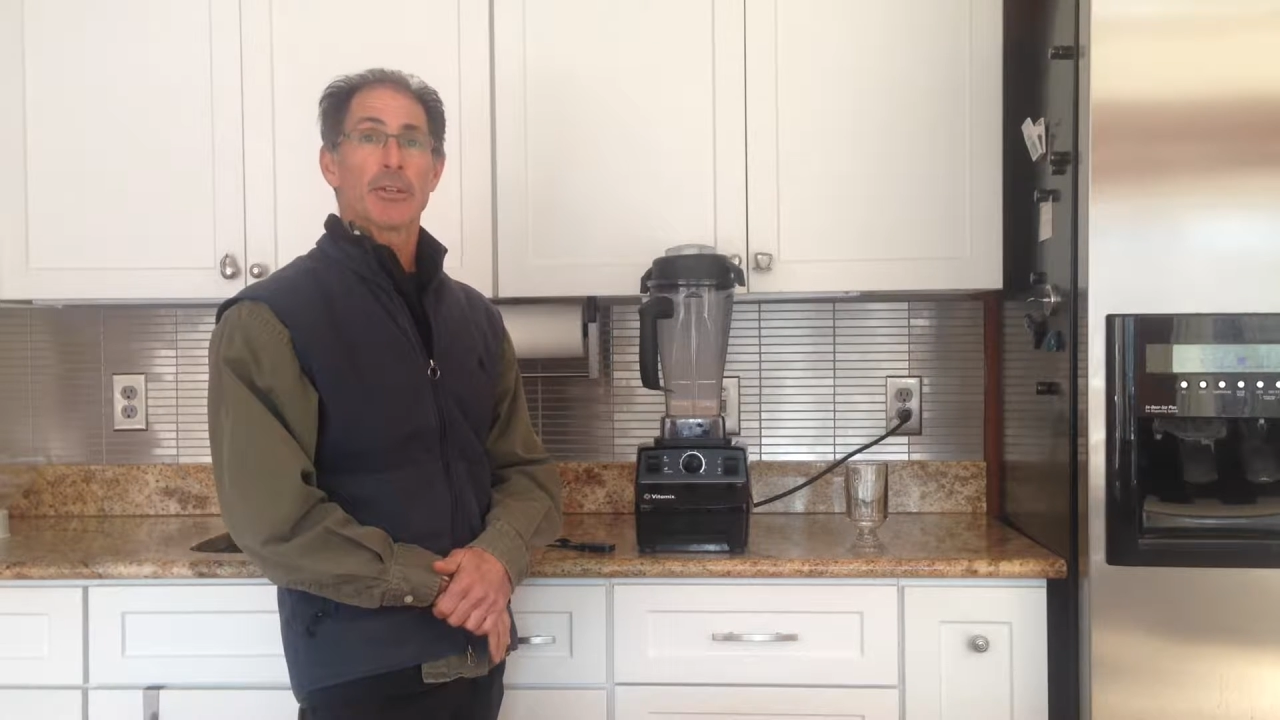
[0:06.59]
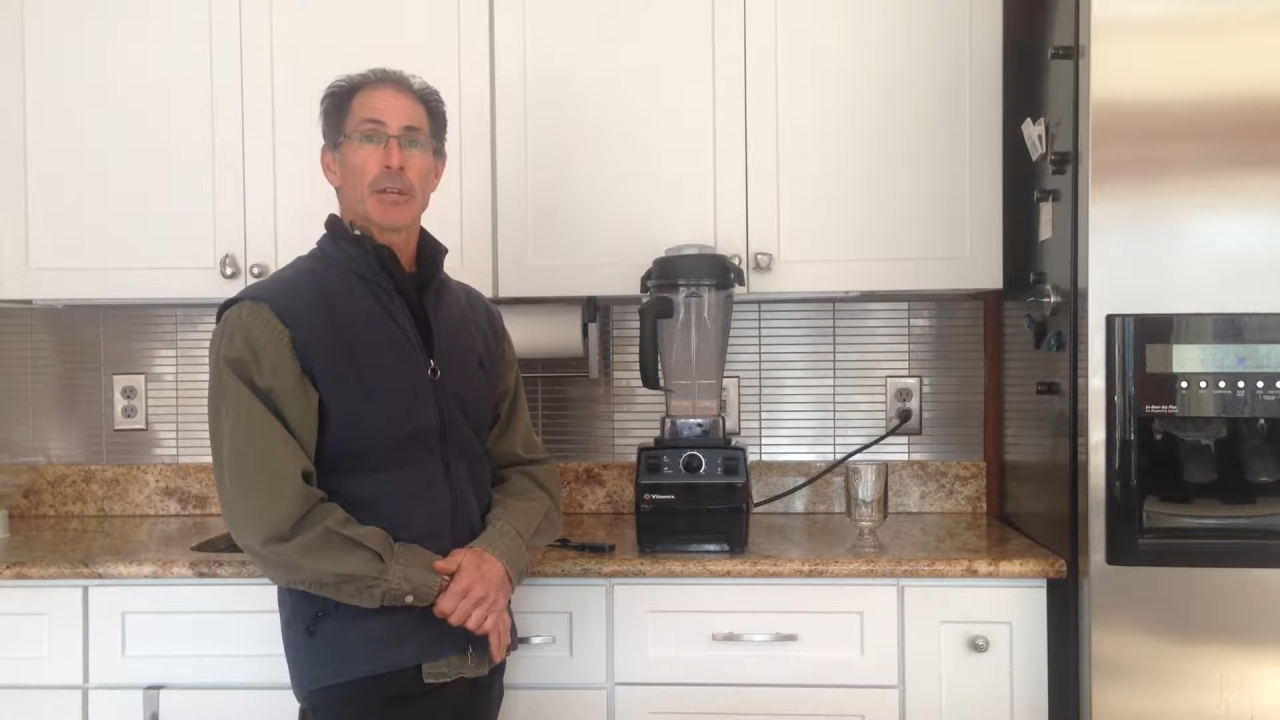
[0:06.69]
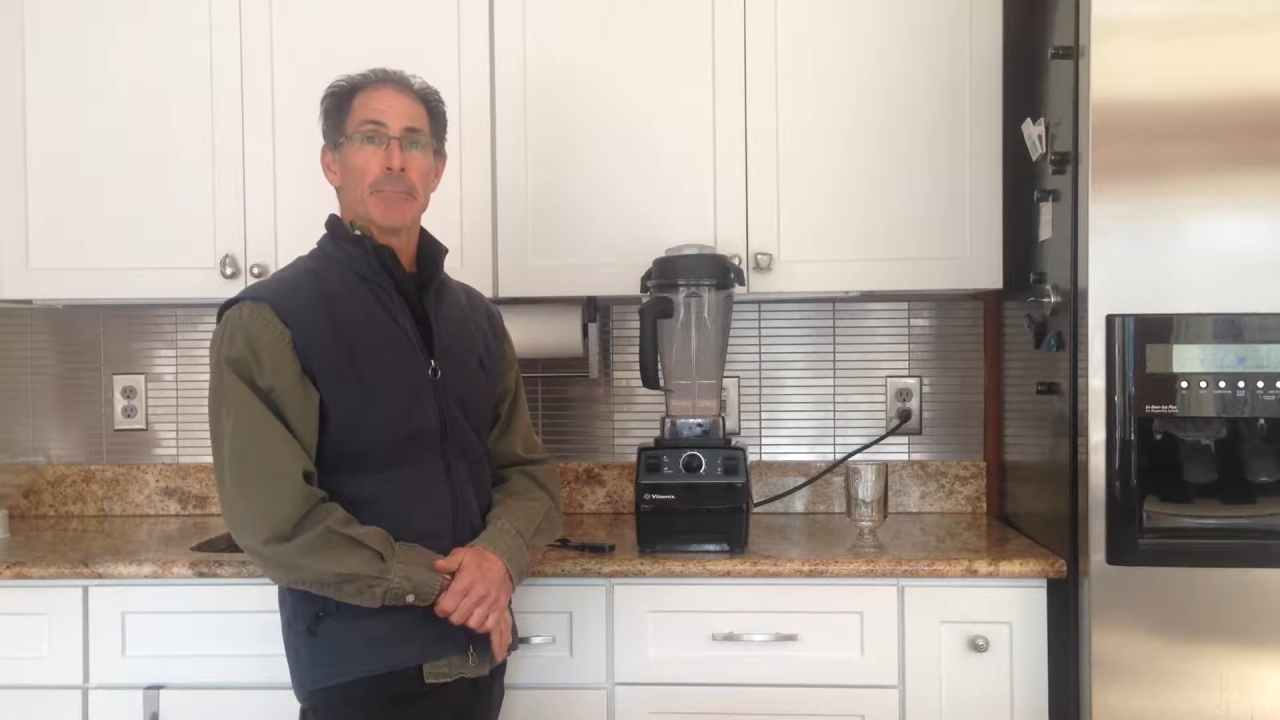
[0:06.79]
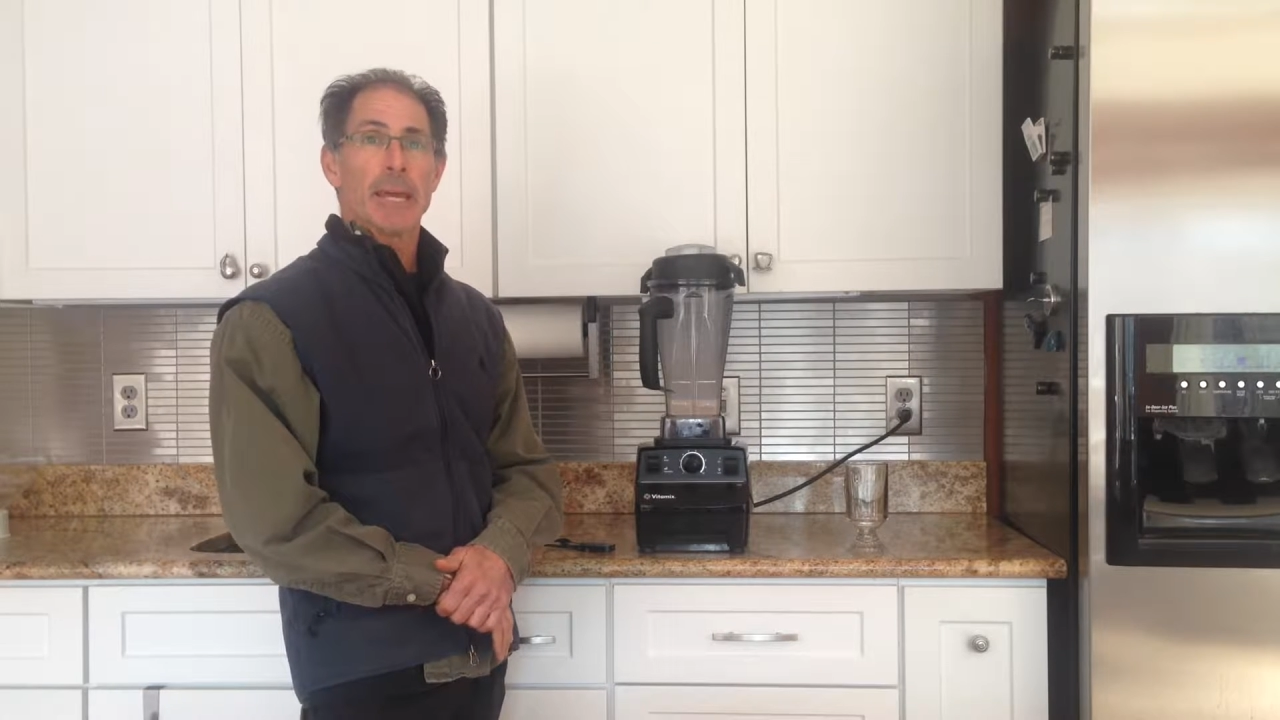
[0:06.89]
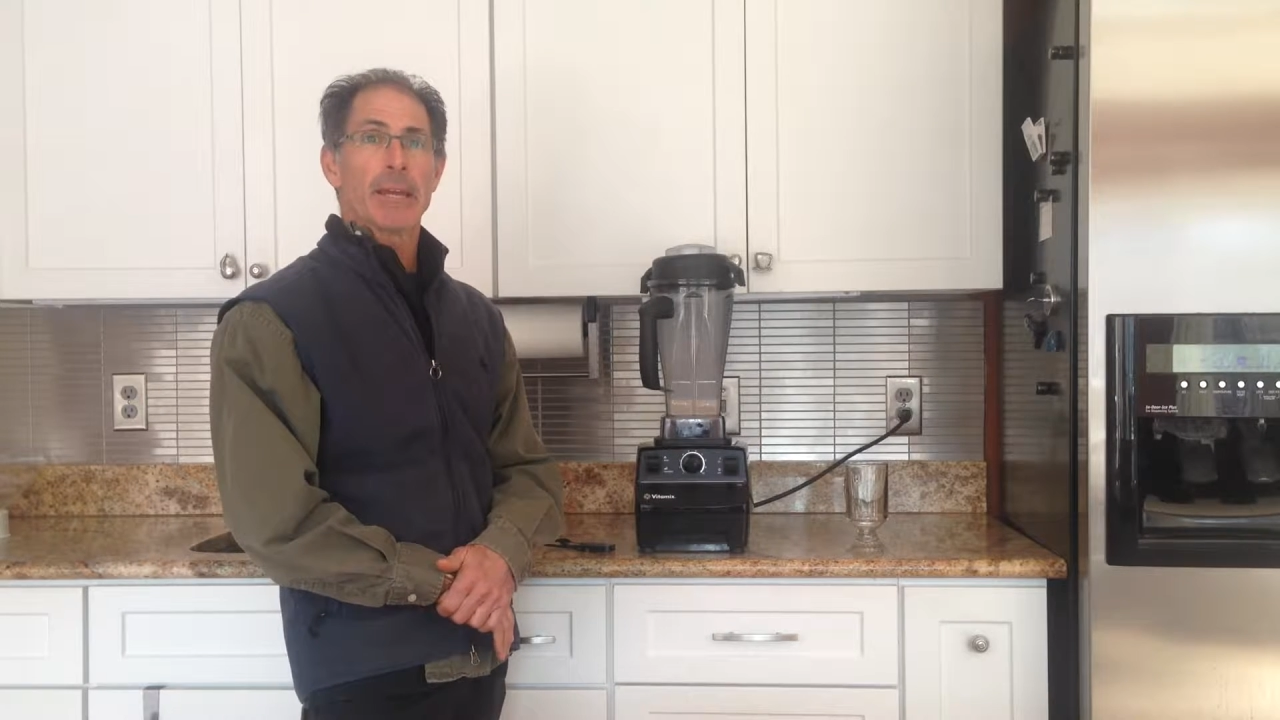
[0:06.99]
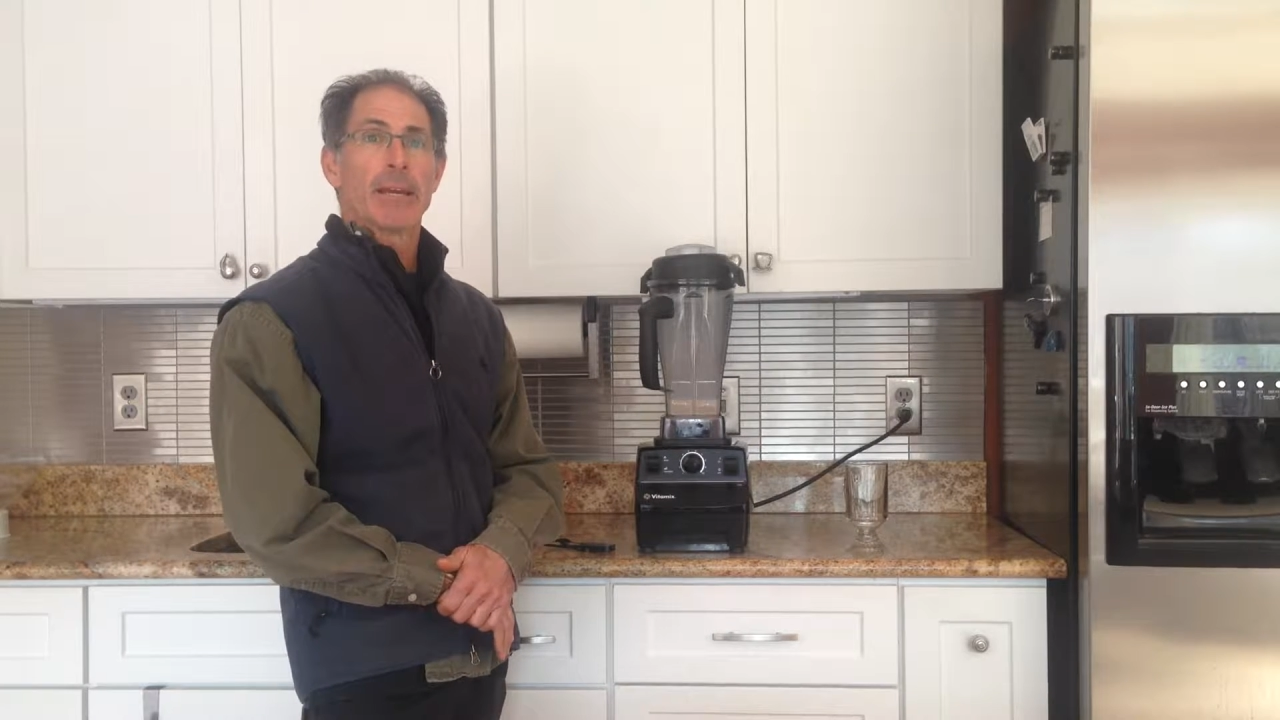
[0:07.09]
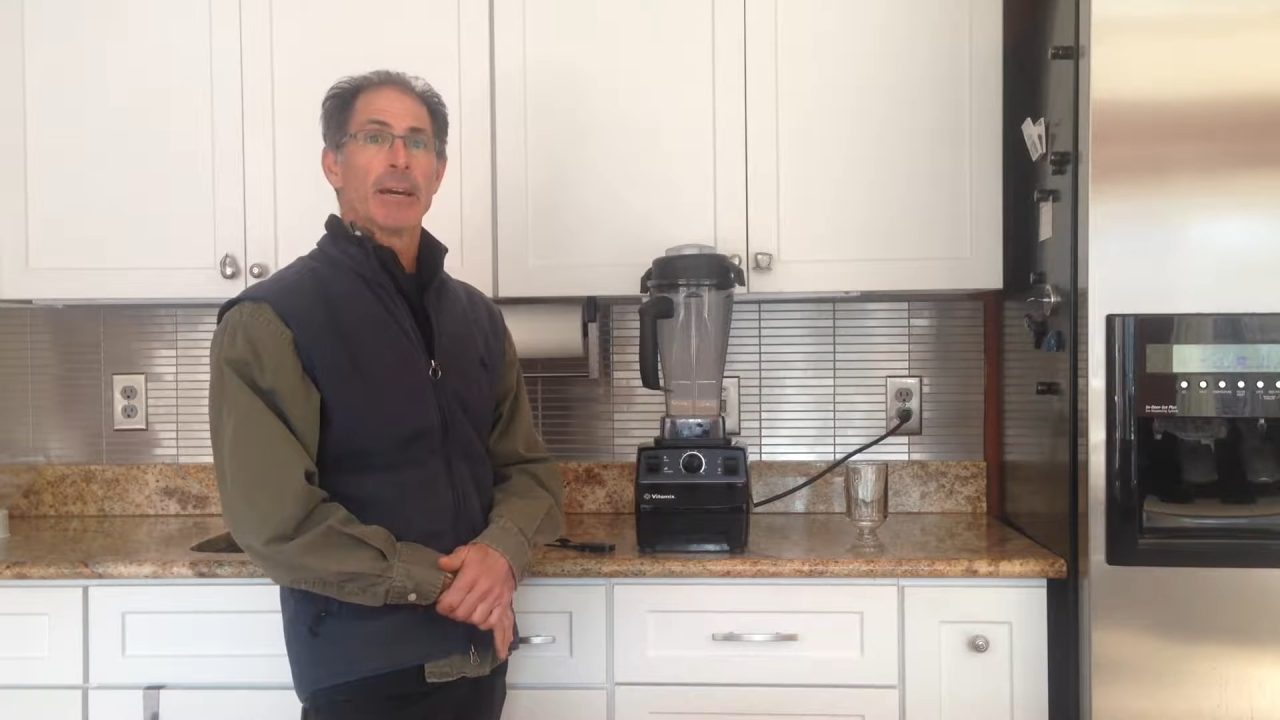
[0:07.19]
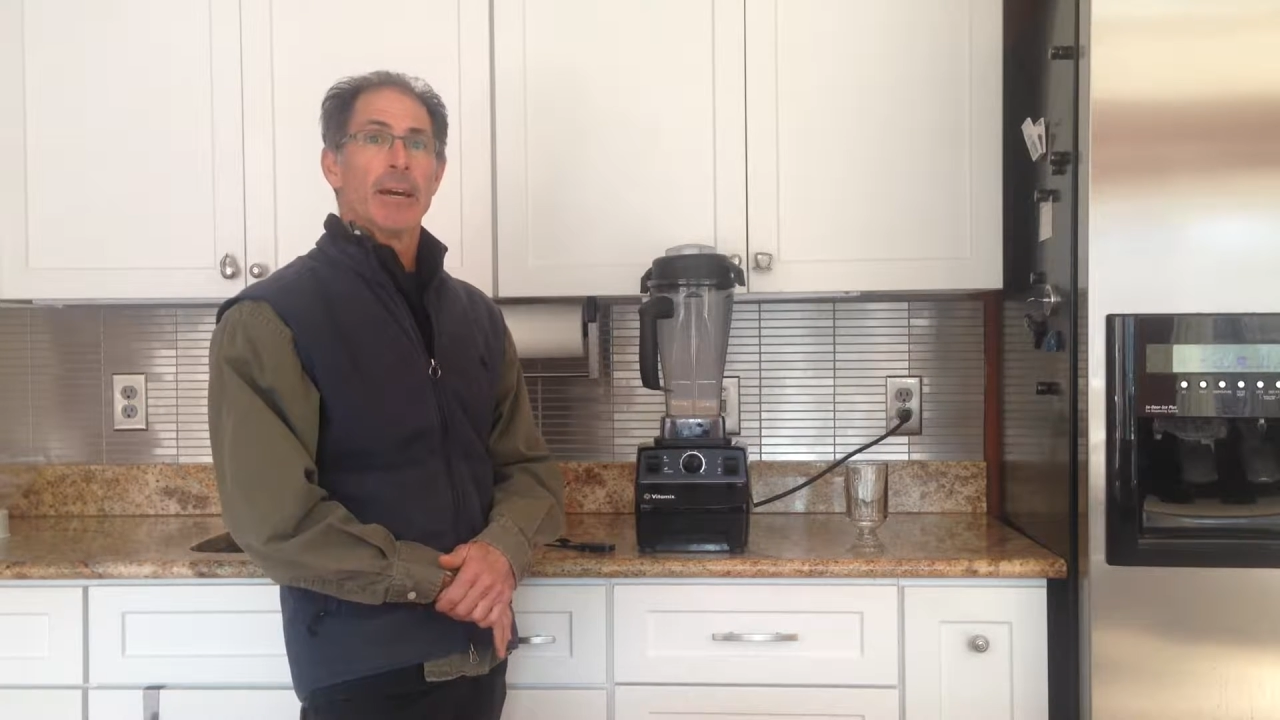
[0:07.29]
you can make.